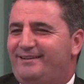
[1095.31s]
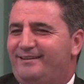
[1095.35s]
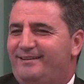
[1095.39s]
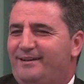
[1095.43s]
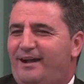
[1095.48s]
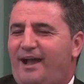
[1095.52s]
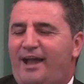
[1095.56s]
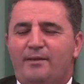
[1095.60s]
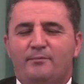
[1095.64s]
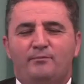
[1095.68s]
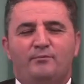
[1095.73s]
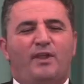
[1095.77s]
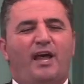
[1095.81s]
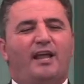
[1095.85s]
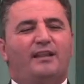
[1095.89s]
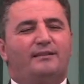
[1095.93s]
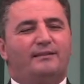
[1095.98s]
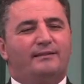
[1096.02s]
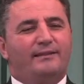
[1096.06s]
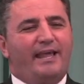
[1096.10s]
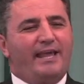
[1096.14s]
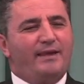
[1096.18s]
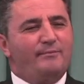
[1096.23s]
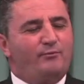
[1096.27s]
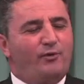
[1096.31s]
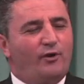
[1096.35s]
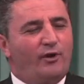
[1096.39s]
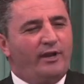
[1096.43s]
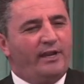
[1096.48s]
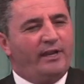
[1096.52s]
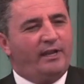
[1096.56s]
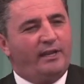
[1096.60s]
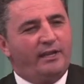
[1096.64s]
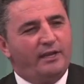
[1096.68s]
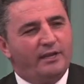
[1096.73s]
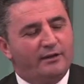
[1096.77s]
I'm not
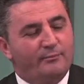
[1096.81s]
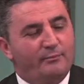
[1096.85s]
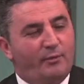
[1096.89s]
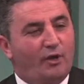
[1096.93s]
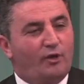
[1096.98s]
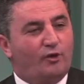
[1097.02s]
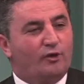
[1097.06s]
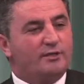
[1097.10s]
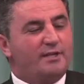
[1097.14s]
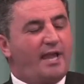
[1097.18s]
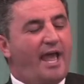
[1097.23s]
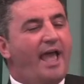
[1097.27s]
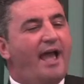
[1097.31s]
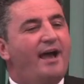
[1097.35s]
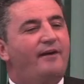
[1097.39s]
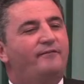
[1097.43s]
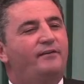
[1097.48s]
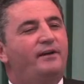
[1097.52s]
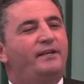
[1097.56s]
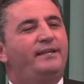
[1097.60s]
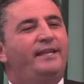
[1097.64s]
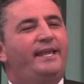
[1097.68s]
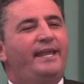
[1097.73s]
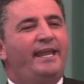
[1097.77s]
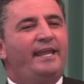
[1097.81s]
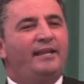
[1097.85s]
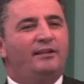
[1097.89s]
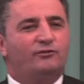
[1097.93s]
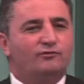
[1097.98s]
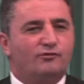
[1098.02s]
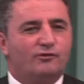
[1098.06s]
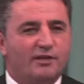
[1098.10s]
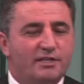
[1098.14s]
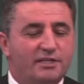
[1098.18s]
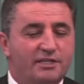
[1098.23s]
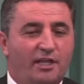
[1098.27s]
laboring here because I have an
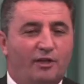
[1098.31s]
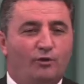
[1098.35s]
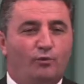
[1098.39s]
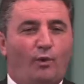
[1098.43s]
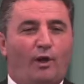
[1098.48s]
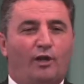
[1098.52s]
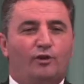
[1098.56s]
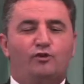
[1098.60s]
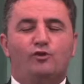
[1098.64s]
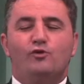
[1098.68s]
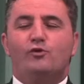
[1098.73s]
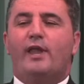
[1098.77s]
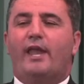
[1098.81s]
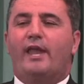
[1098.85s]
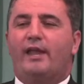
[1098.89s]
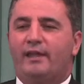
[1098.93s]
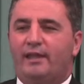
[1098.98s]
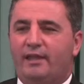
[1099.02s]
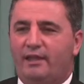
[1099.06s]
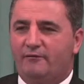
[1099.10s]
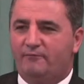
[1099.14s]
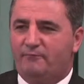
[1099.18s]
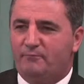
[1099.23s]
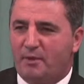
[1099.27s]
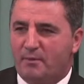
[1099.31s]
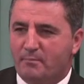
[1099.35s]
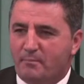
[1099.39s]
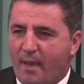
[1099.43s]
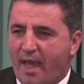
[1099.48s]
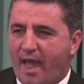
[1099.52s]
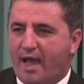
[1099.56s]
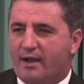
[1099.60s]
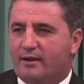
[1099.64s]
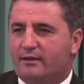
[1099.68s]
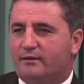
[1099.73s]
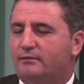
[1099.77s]
interest in what you can give me
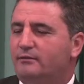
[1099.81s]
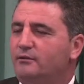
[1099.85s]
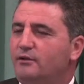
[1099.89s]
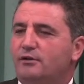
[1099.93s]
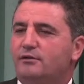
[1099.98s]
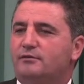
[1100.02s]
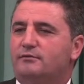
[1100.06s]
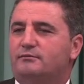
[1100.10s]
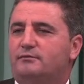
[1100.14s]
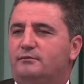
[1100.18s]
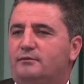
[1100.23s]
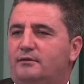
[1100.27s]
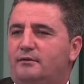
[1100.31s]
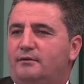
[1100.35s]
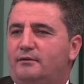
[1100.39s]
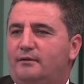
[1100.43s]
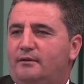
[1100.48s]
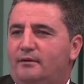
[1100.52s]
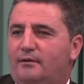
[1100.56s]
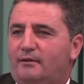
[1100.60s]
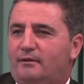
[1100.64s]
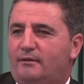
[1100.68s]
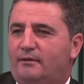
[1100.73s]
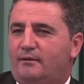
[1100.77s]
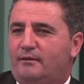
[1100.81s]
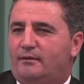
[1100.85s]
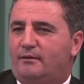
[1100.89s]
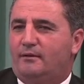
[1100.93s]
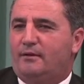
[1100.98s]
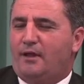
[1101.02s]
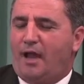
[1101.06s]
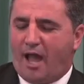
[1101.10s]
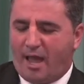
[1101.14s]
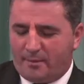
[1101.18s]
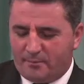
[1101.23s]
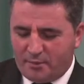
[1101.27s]
back. No.
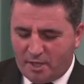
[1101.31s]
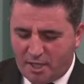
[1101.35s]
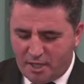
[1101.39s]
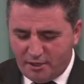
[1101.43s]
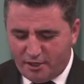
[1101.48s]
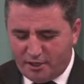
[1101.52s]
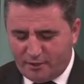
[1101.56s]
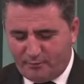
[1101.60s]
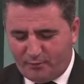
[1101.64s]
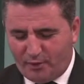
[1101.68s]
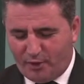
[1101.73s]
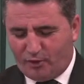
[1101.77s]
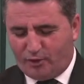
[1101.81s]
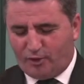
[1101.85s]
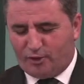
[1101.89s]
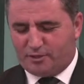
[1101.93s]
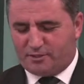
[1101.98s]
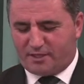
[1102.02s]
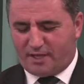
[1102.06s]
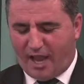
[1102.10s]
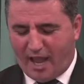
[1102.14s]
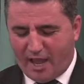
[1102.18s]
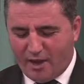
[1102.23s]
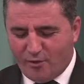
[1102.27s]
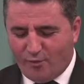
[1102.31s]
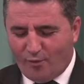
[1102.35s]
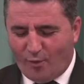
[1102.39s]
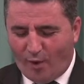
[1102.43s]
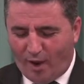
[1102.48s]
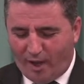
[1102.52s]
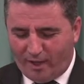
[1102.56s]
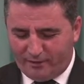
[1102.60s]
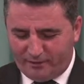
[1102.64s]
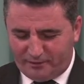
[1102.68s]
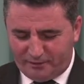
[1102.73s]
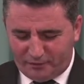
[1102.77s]
I'm here because I
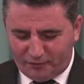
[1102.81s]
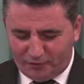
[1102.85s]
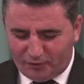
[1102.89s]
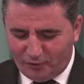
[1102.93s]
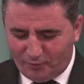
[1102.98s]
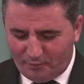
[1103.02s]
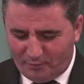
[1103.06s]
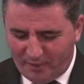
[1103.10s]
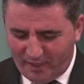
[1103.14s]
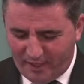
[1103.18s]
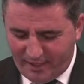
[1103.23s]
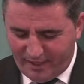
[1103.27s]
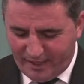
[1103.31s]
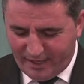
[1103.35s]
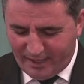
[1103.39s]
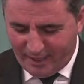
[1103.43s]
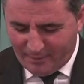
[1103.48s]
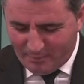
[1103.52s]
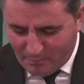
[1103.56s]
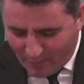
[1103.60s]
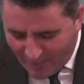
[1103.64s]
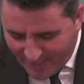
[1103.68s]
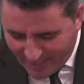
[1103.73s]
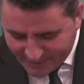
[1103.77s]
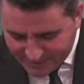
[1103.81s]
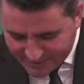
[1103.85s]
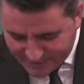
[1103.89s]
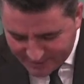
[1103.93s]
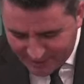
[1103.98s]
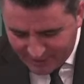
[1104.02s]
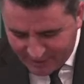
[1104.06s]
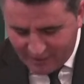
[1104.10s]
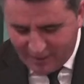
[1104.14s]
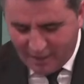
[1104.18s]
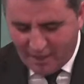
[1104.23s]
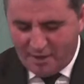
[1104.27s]
want to be a
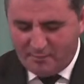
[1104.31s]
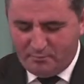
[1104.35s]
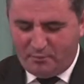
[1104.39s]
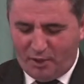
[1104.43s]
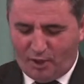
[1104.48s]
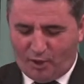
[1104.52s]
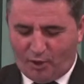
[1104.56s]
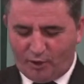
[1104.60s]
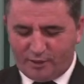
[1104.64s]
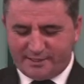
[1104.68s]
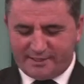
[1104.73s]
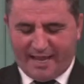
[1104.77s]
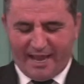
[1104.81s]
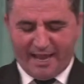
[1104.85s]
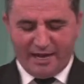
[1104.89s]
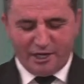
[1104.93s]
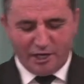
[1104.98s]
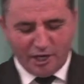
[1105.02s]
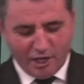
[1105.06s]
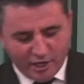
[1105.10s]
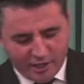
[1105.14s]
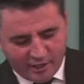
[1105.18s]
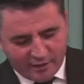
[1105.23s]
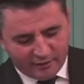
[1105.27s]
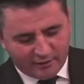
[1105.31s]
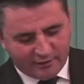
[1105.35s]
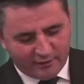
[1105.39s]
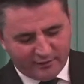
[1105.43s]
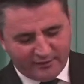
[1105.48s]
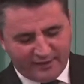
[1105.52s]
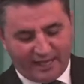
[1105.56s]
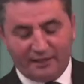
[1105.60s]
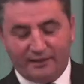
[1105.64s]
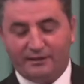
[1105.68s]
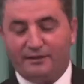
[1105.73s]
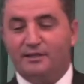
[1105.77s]
blessing, because I learned
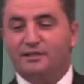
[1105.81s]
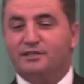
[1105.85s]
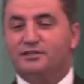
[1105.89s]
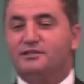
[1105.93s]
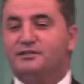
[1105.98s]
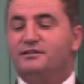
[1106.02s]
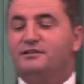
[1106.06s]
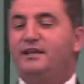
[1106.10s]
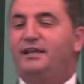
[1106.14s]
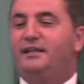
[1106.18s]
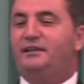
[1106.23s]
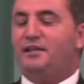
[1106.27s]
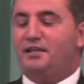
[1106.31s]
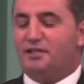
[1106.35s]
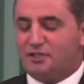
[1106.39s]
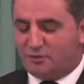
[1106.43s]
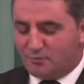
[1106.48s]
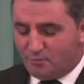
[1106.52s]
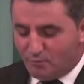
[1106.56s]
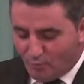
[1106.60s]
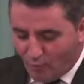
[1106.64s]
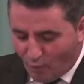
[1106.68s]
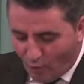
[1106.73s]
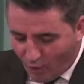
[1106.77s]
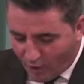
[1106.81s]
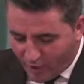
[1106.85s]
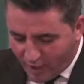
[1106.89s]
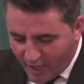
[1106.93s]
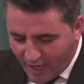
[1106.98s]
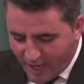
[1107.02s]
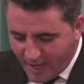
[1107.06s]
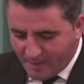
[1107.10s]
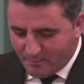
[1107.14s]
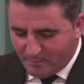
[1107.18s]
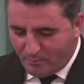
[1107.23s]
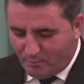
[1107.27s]
that it is
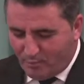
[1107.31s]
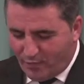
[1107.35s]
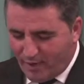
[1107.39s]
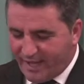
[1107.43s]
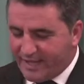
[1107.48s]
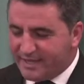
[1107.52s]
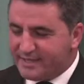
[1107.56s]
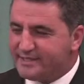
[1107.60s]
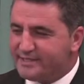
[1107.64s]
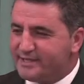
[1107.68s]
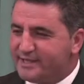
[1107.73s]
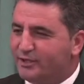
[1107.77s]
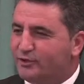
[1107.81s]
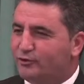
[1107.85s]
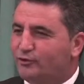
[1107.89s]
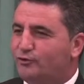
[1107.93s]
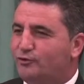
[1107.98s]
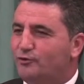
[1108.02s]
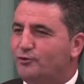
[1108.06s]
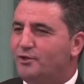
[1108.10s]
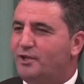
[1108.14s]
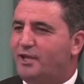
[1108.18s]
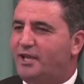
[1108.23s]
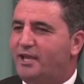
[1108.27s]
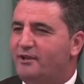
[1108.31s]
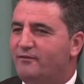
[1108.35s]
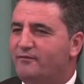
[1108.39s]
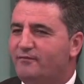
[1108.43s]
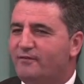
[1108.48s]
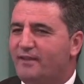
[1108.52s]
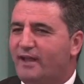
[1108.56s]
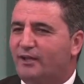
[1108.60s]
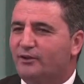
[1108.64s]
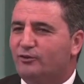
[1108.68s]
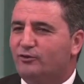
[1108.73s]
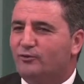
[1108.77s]
more blessed to give
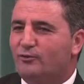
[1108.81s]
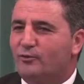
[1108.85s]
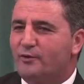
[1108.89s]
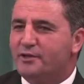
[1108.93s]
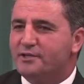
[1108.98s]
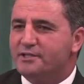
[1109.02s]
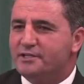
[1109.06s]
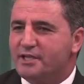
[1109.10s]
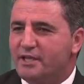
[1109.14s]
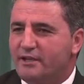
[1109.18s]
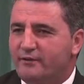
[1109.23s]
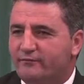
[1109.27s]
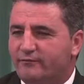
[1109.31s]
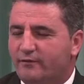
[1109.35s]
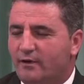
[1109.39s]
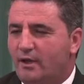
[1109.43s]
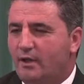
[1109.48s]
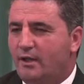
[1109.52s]
than to receive.